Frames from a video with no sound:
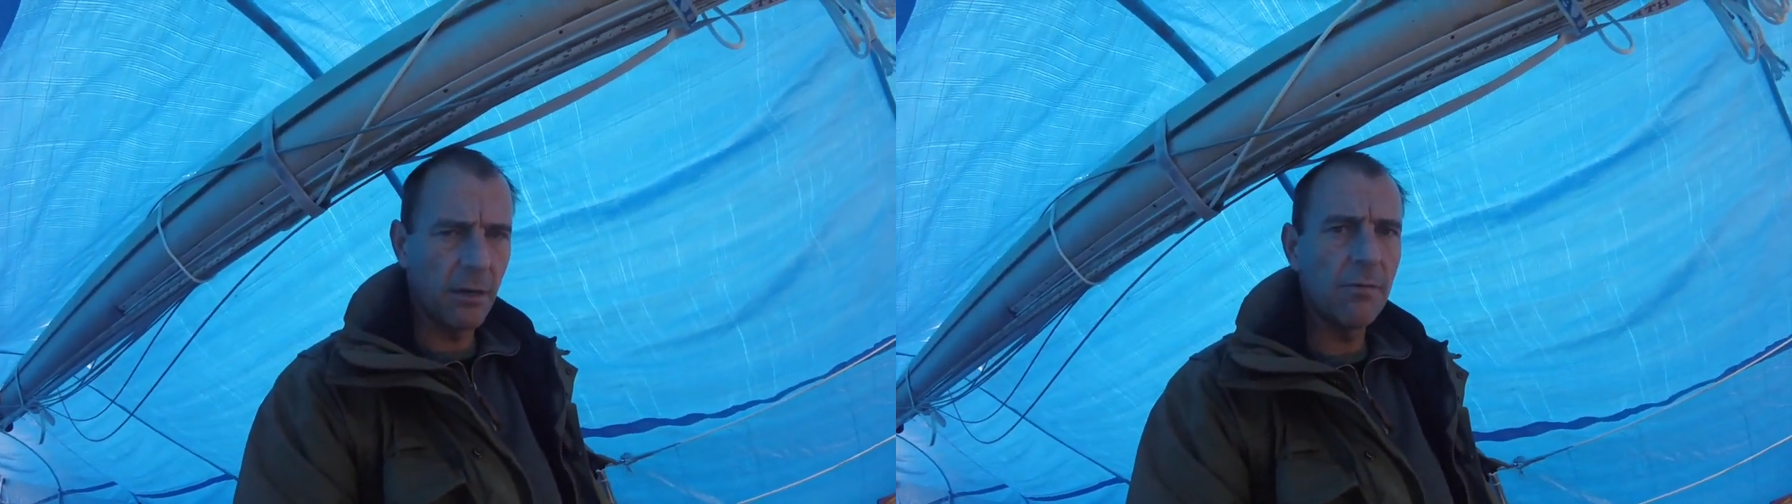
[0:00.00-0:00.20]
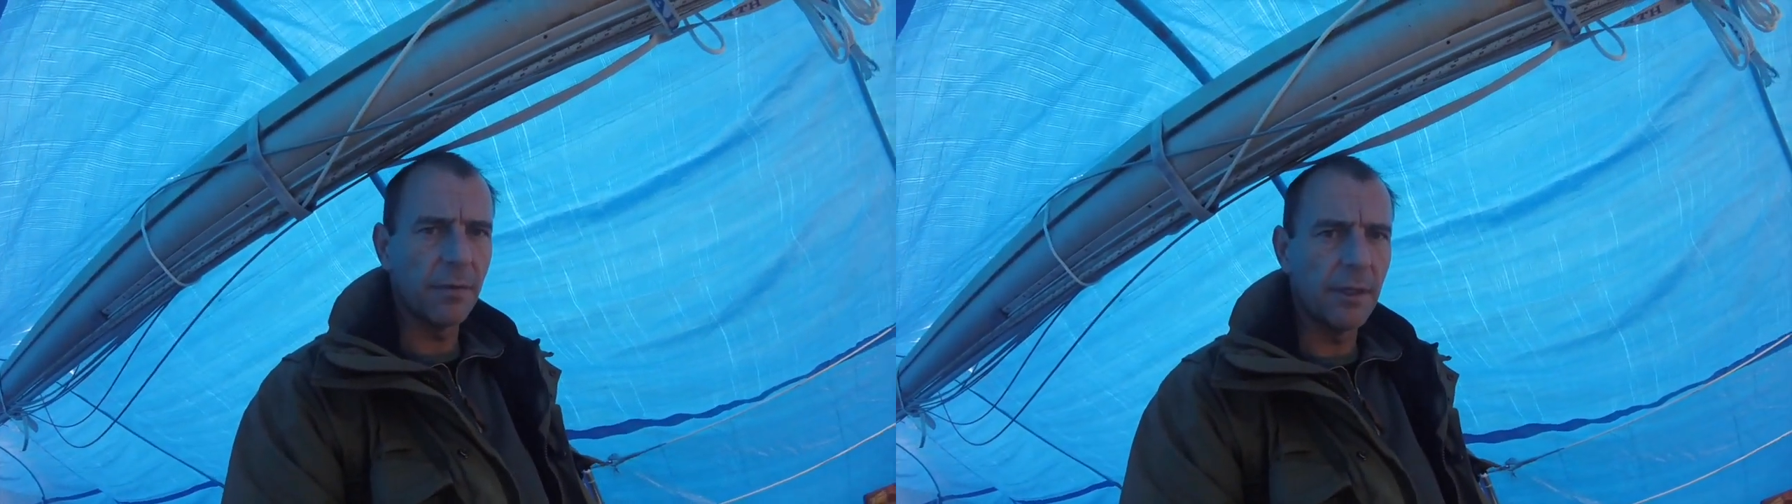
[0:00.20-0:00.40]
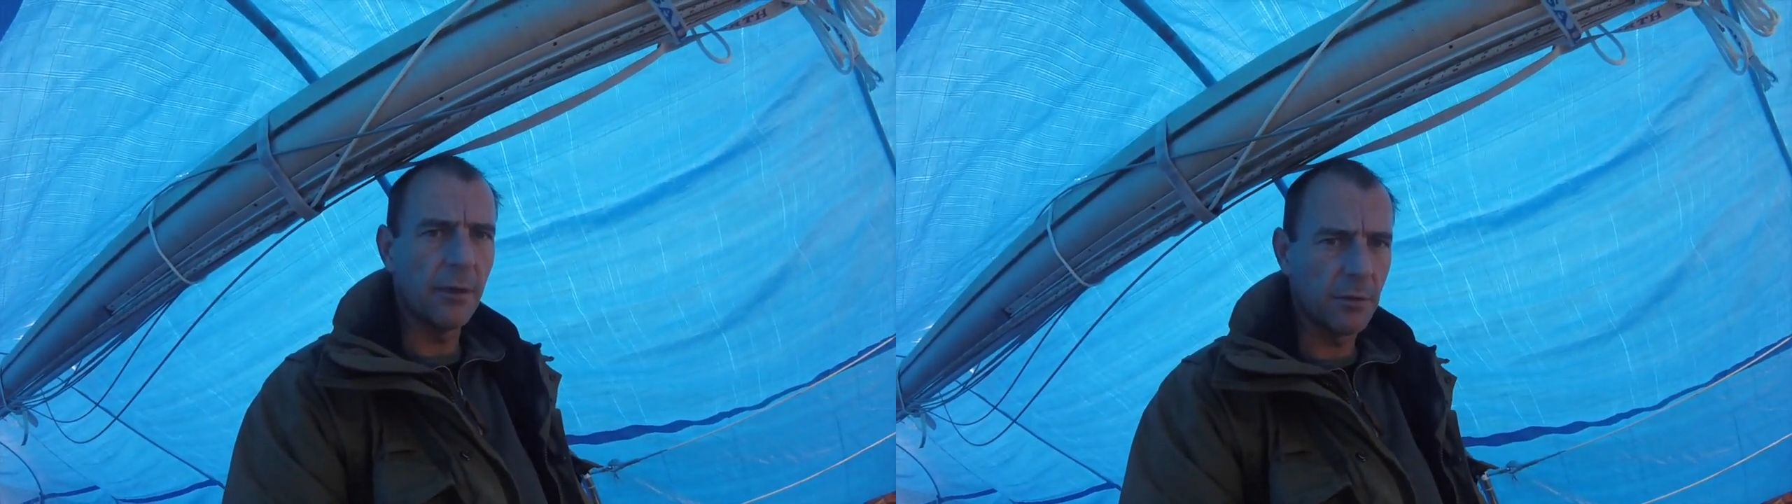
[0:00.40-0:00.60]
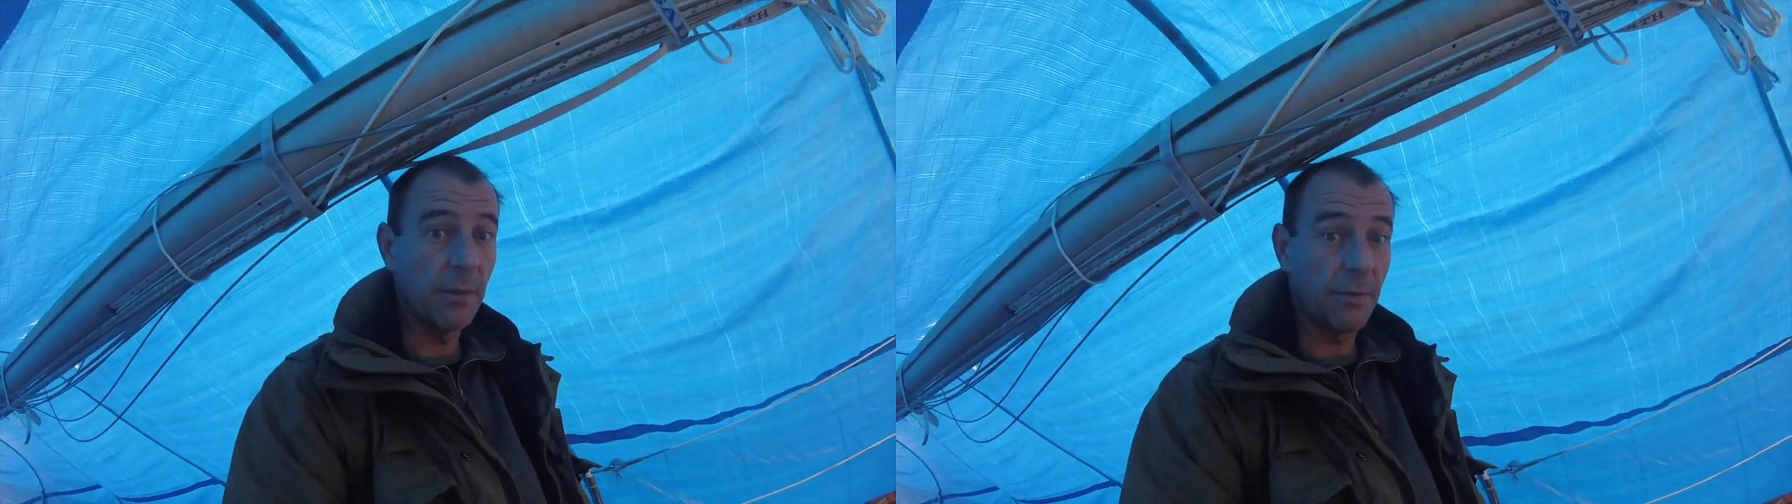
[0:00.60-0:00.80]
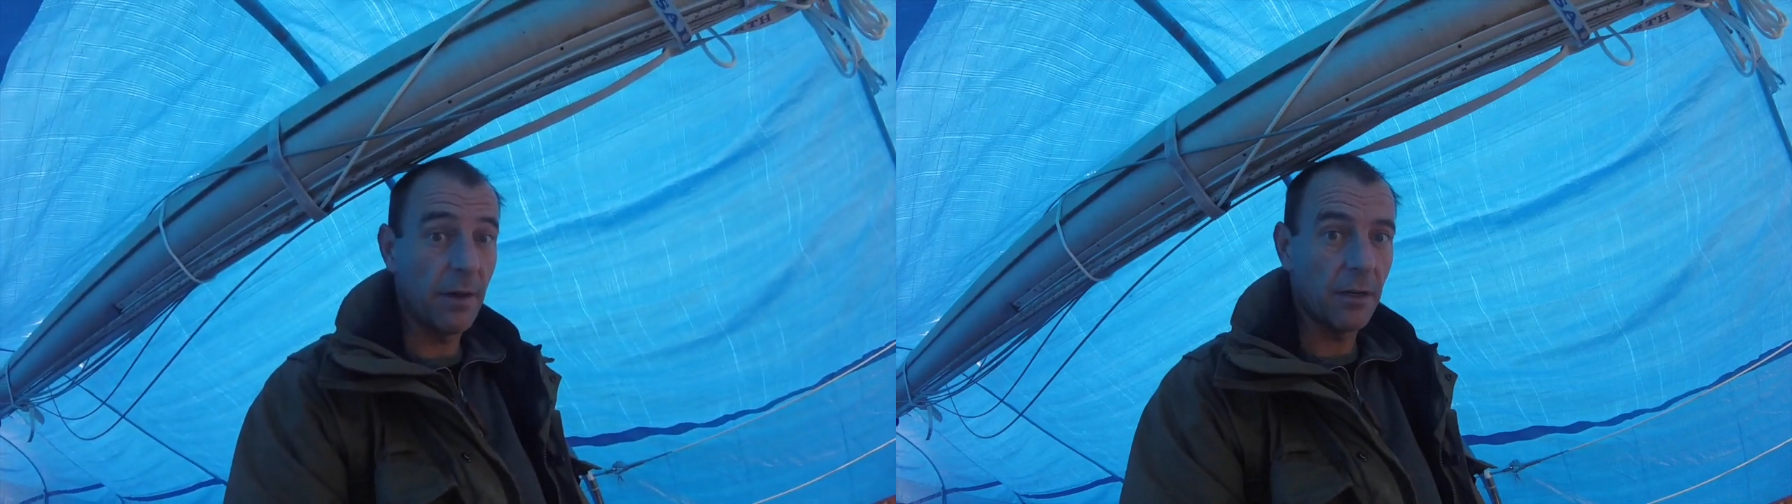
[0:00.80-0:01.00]
hopefully those will
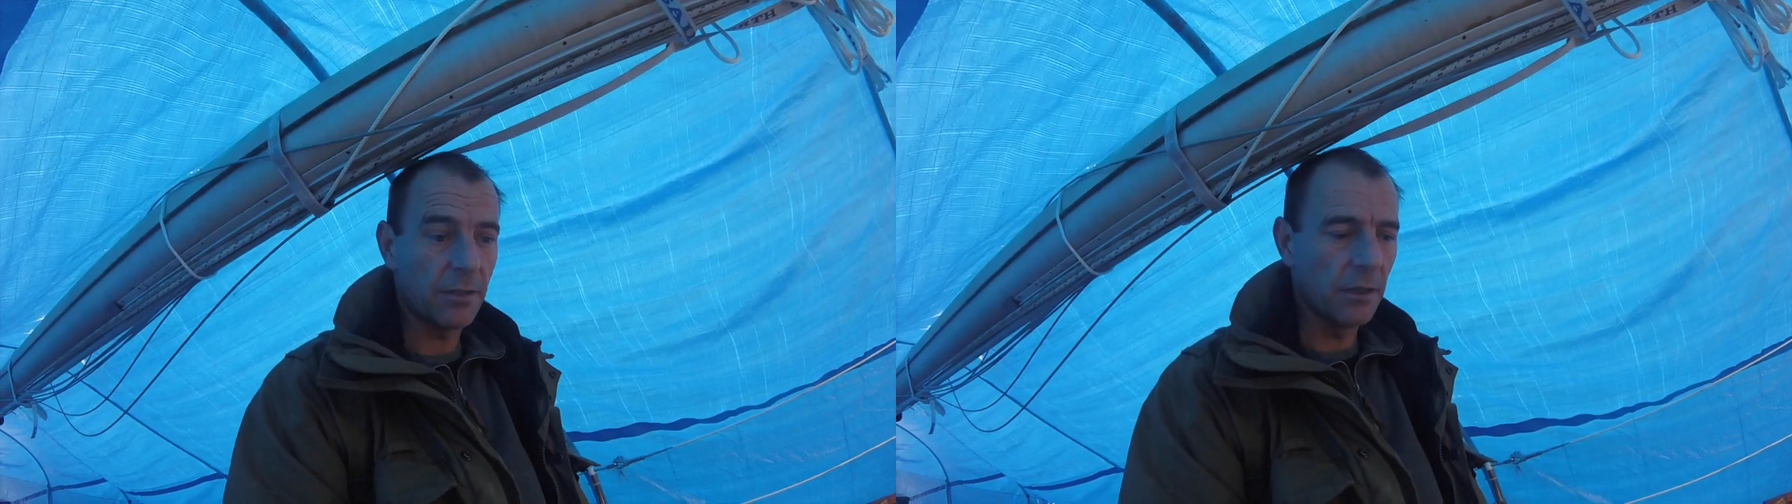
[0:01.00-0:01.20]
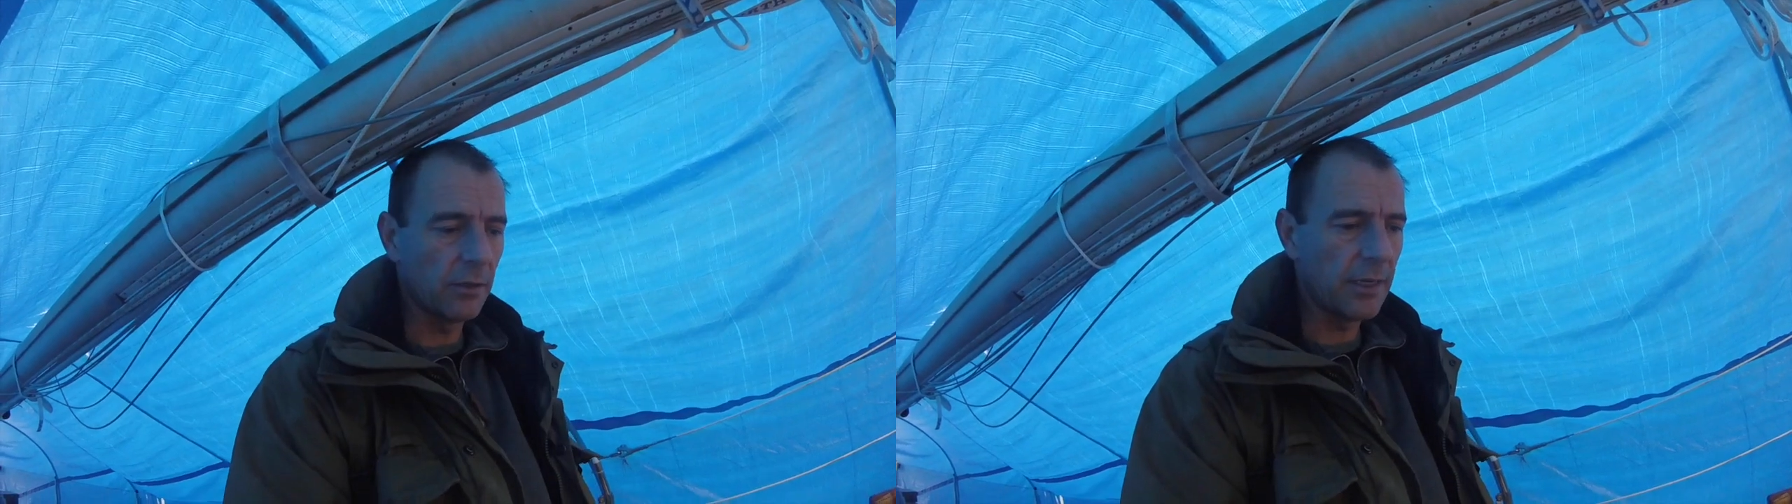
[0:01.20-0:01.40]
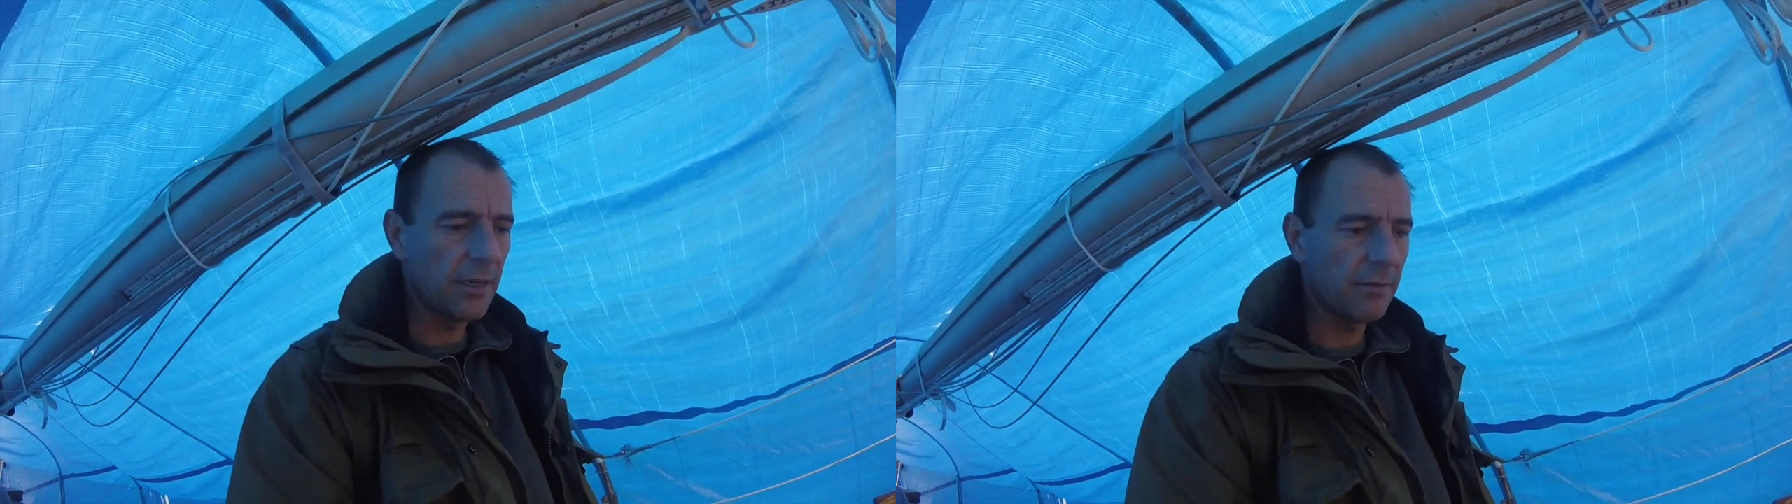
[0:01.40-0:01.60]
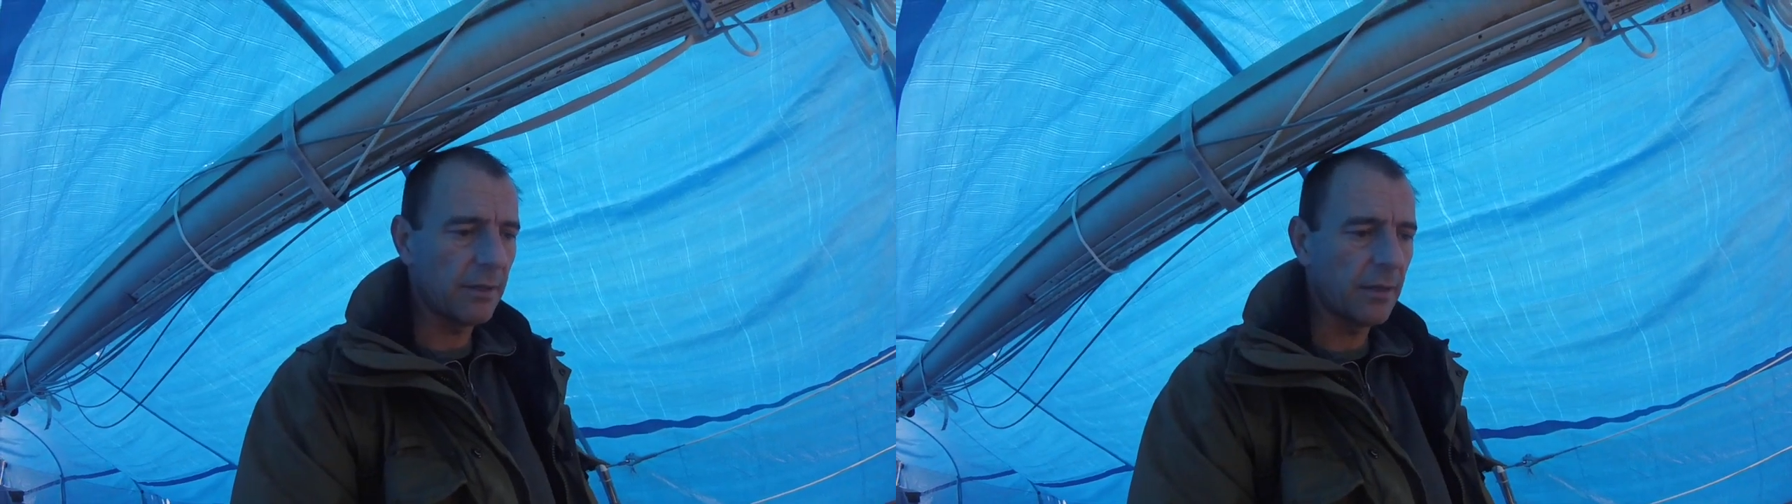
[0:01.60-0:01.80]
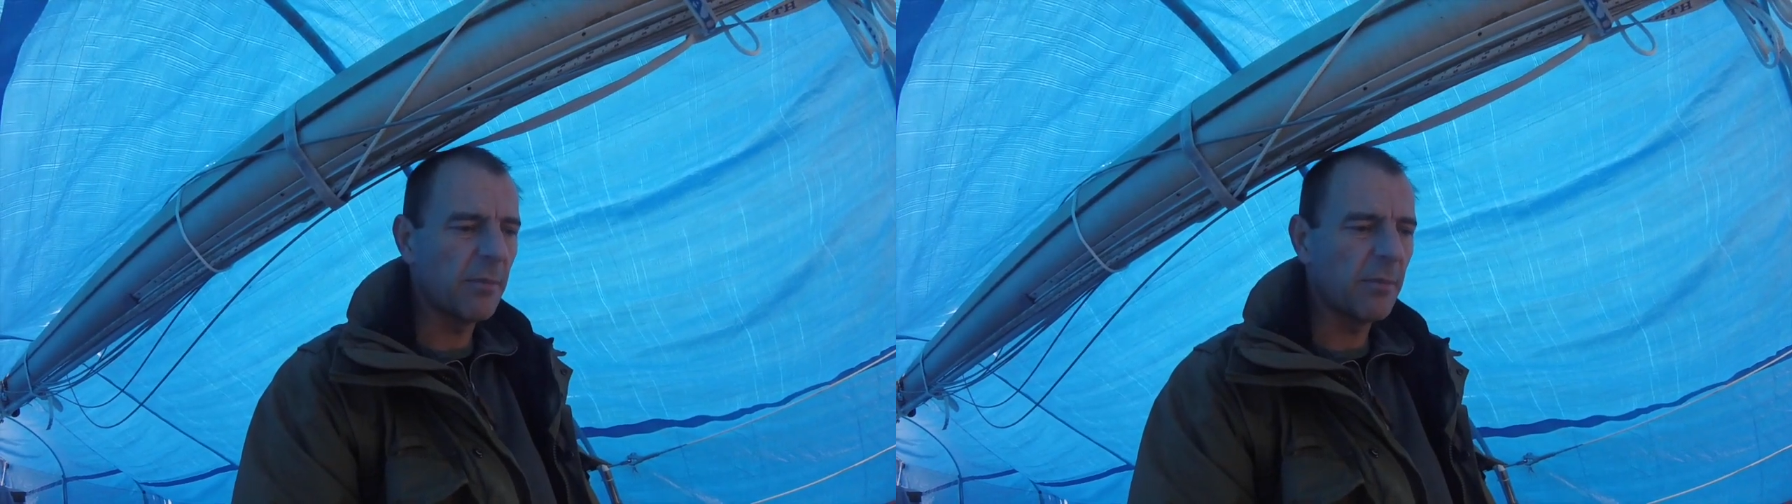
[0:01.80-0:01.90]
be varnished and looking lovely,